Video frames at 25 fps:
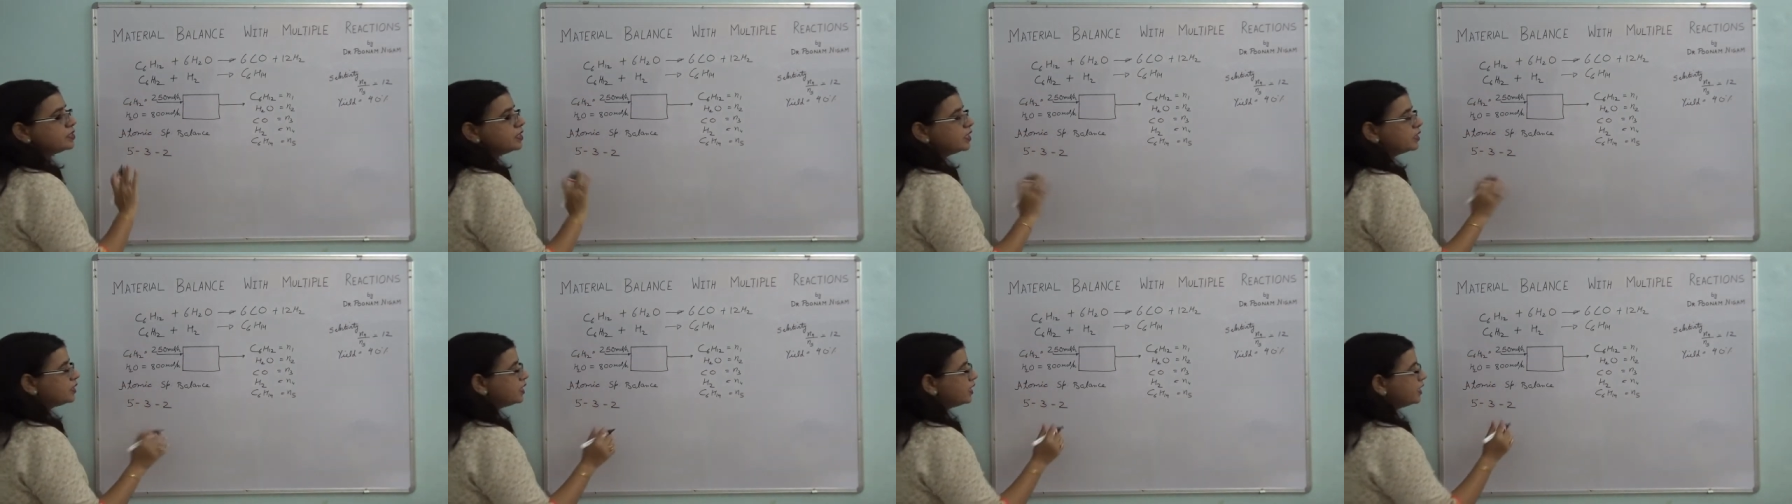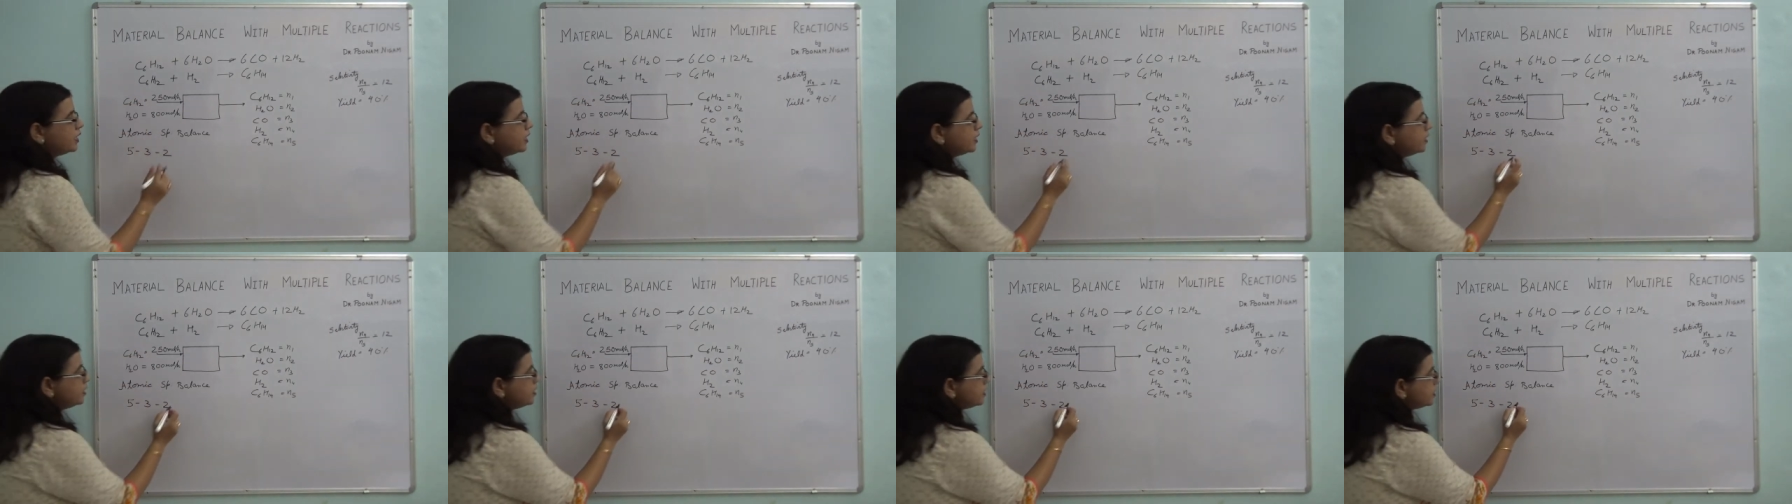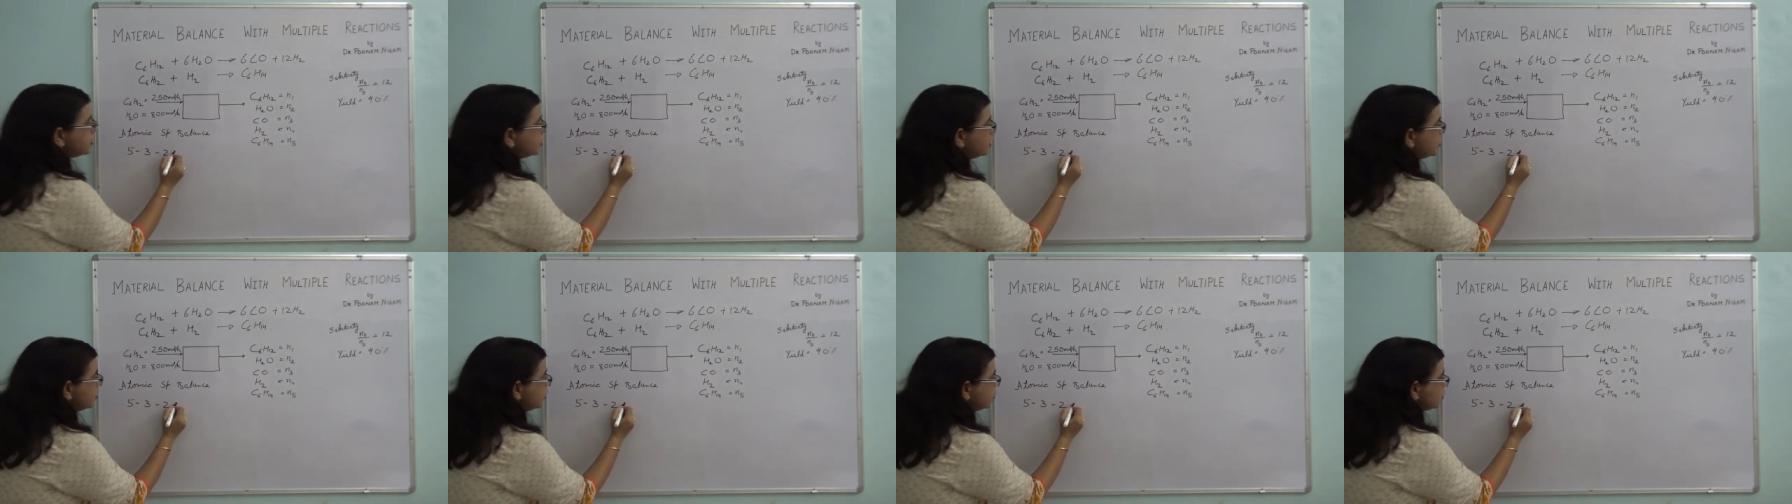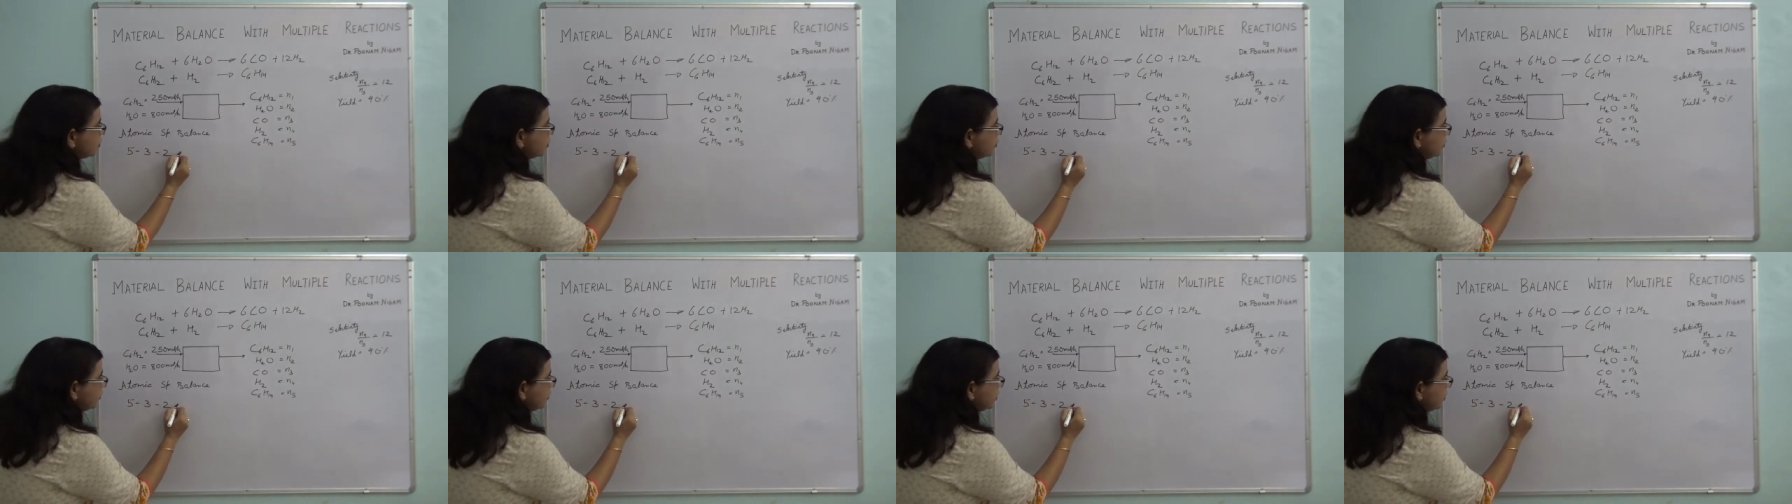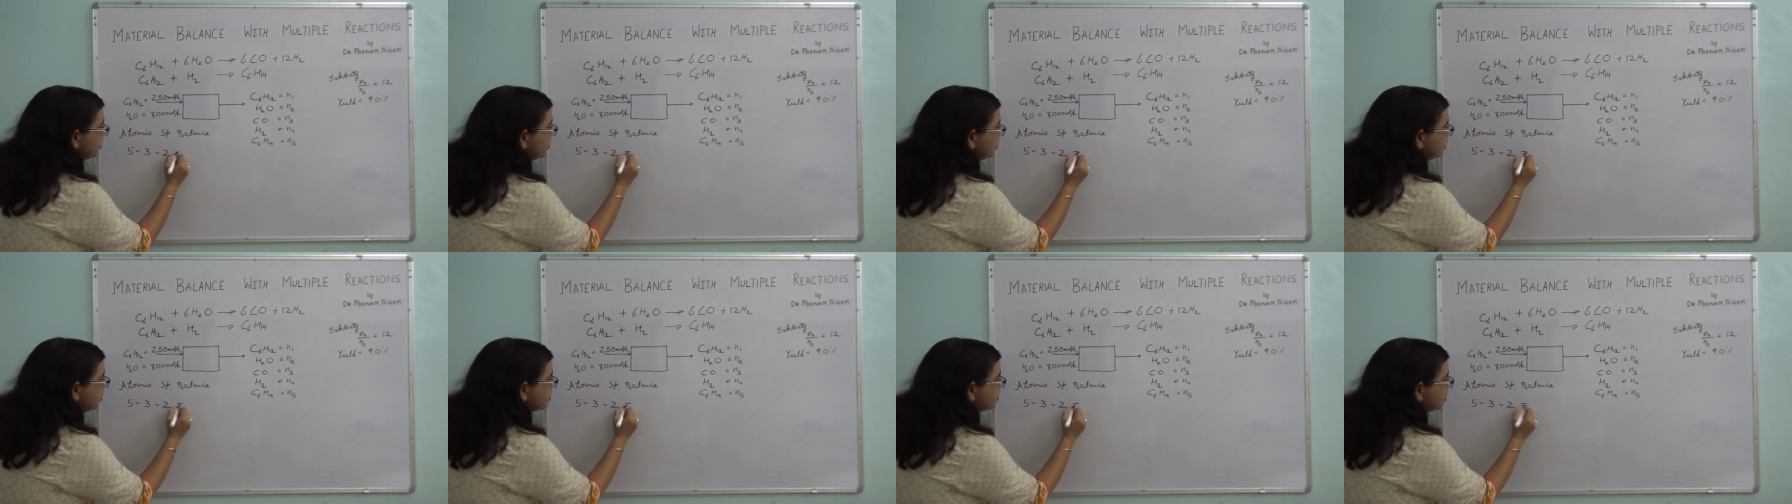nothing else.
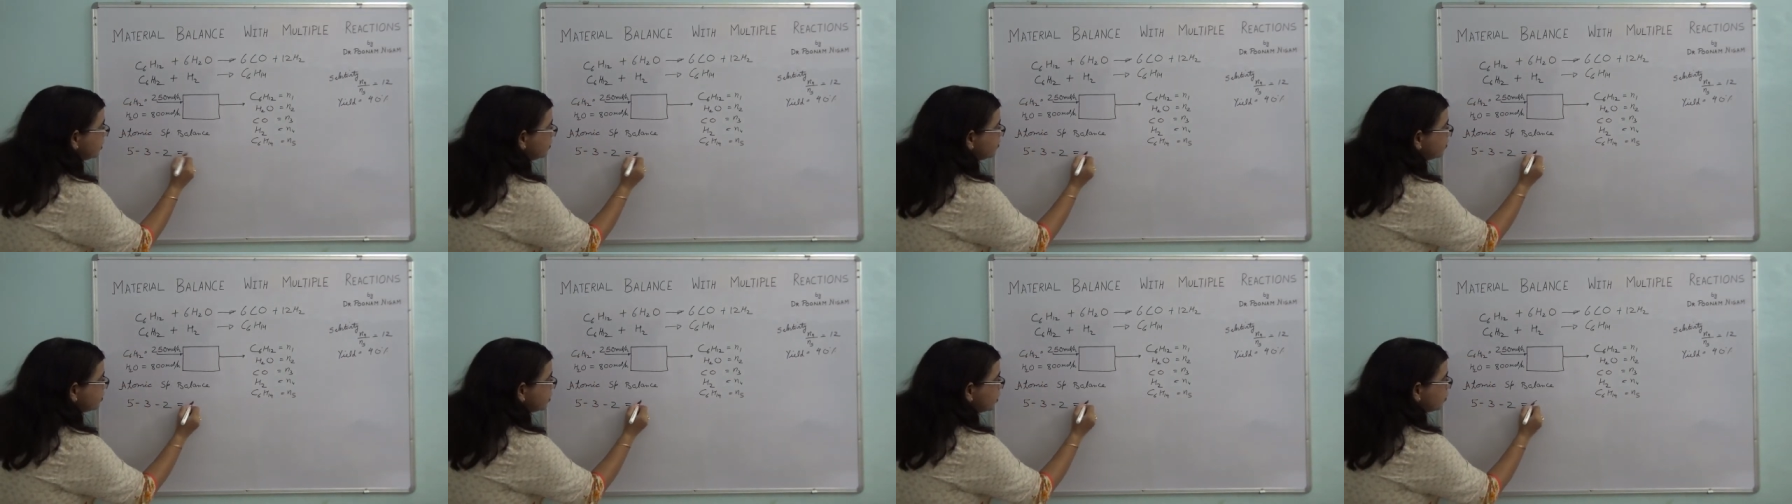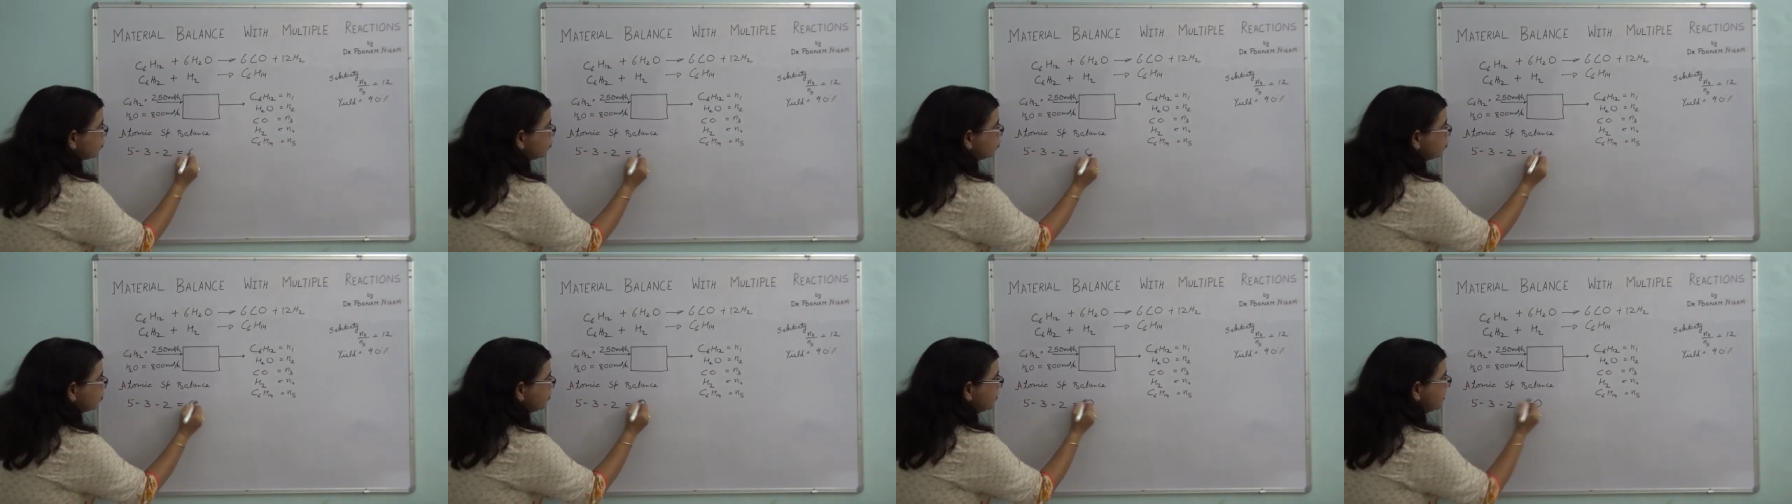So this comes out to